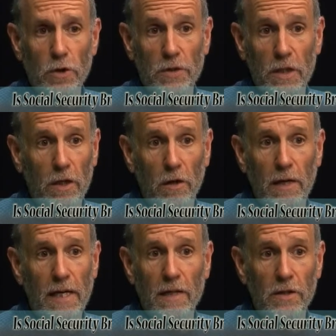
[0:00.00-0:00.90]

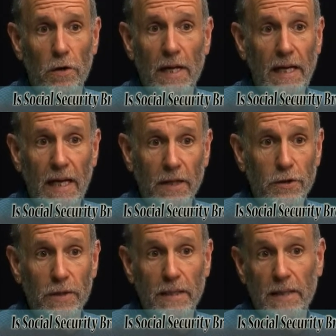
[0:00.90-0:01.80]
Security is earning
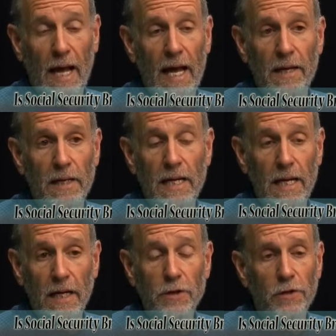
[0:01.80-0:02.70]
interest, and the
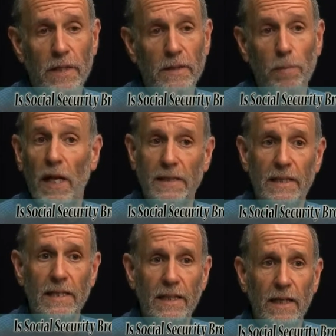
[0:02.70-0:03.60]
interest plus
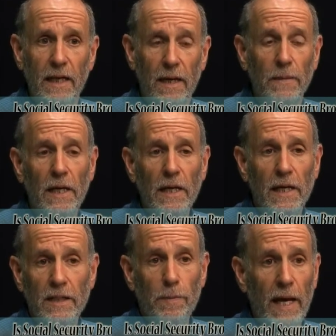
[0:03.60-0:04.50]
the income
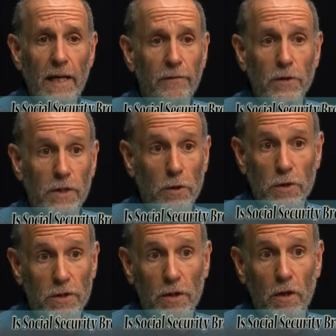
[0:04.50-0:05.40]
is paying for Social
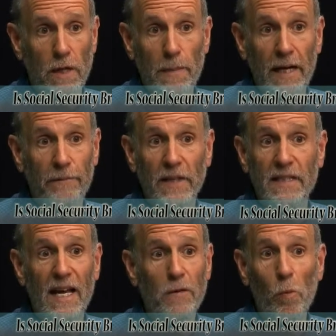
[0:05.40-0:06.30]
Security benefits
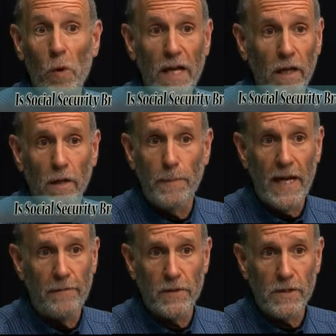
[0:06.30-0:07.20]
and will
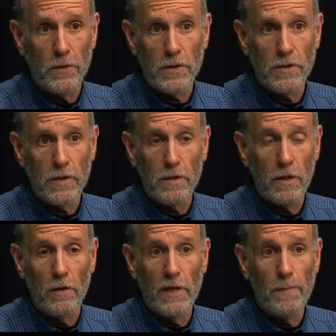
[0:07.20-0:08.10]
pay for Social
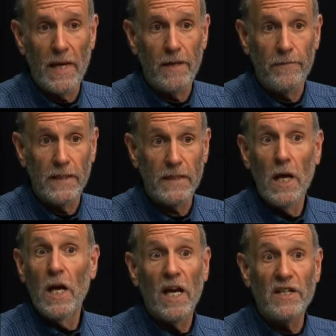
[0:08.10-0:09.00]
Security benefits
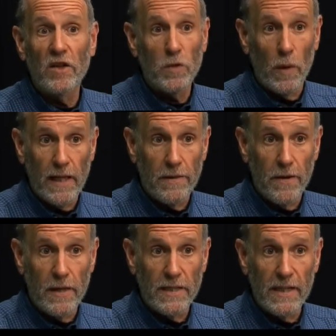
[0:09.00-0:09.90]
until
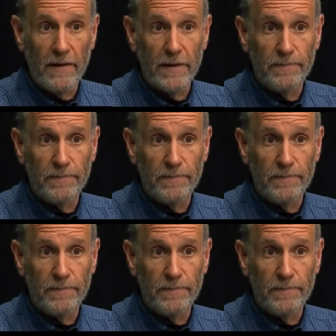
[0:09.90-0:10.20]
2037.